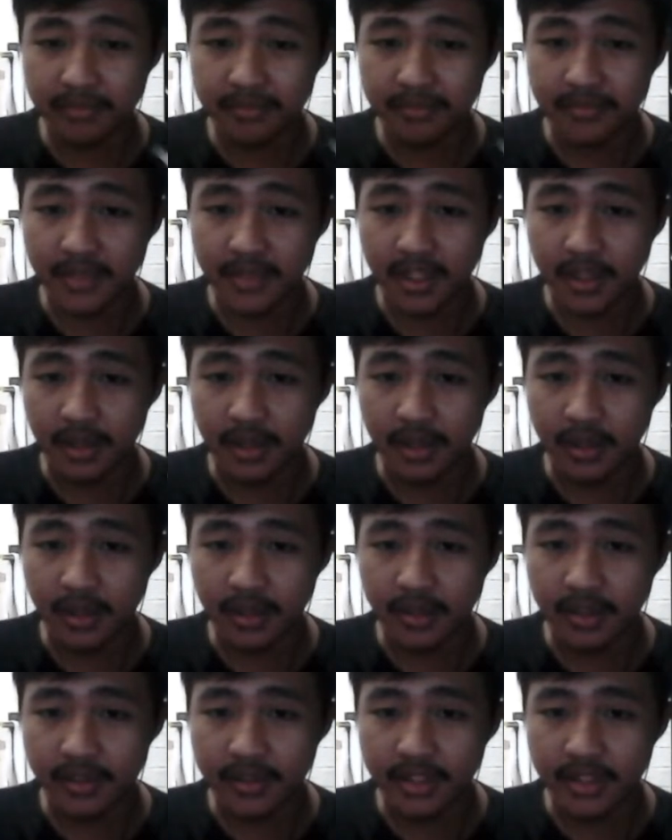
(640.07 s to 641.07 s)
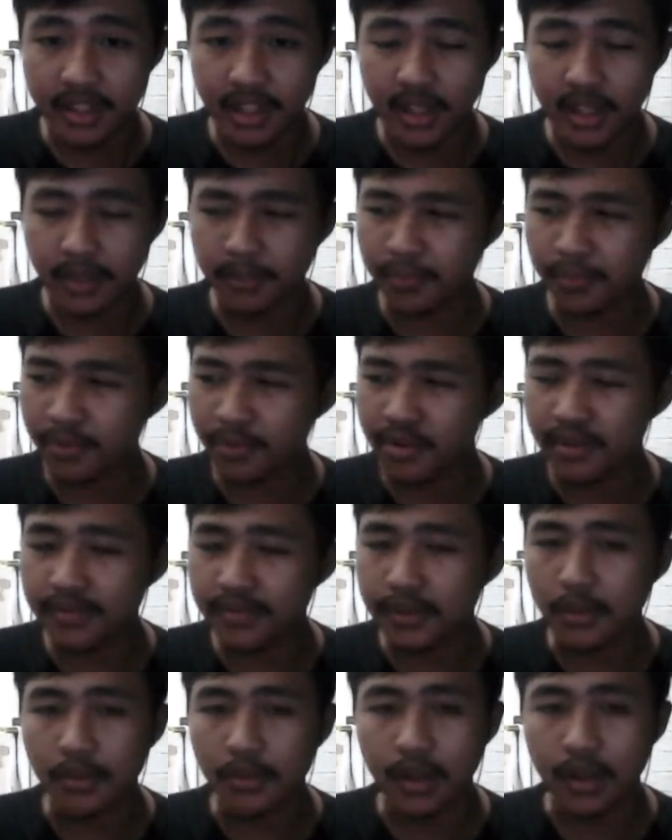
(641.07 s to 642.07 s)
the the
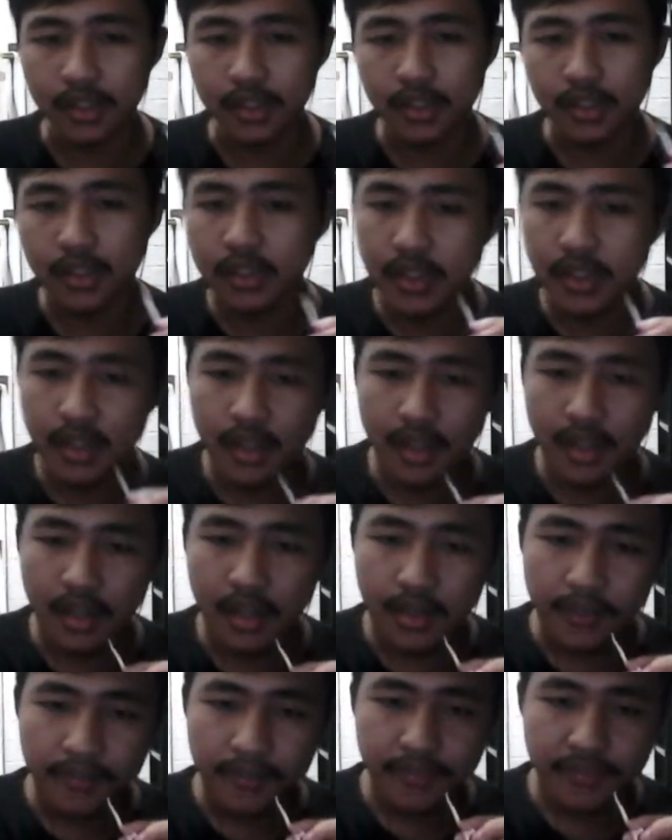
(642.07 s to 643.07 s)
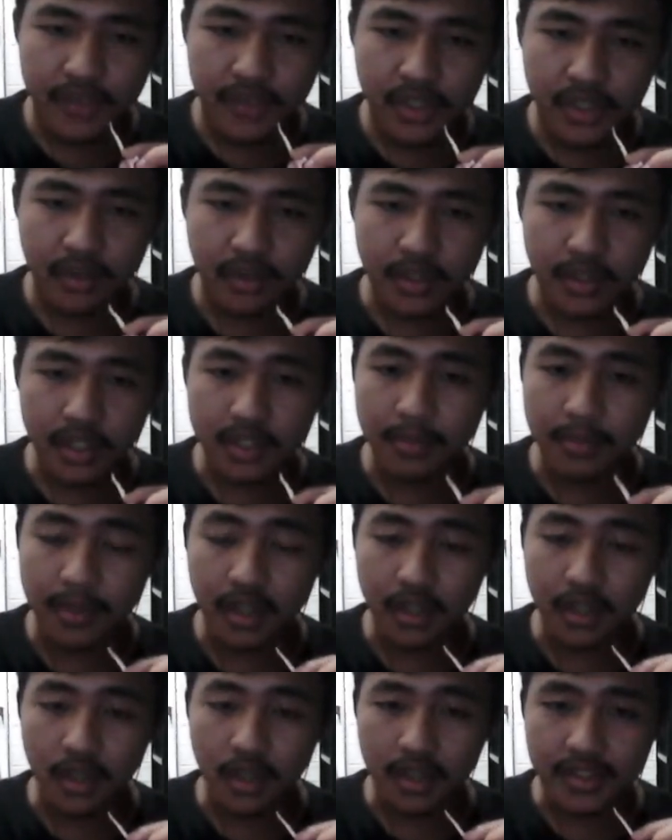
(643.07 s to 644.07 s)
preview one. So yeah, it's been a
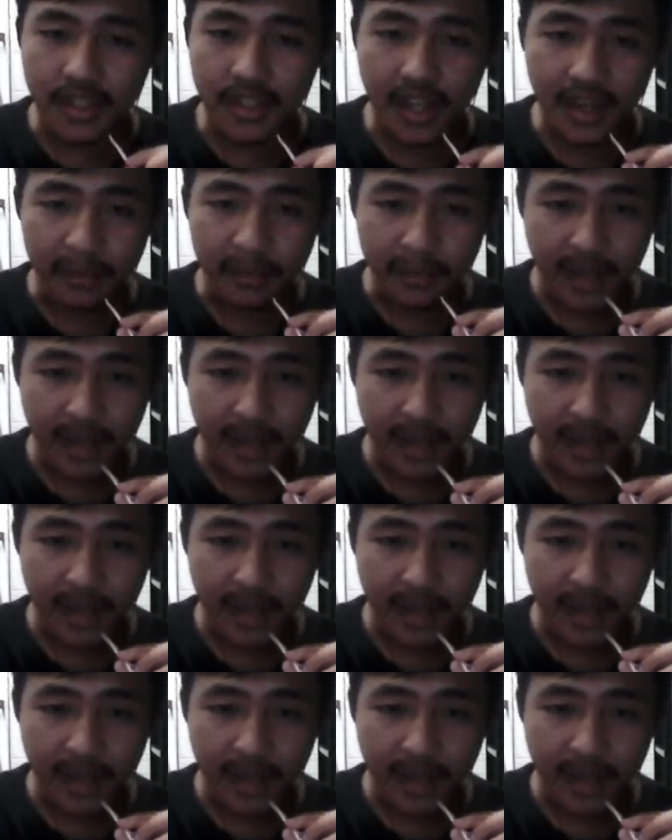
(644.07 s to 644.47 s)
long time.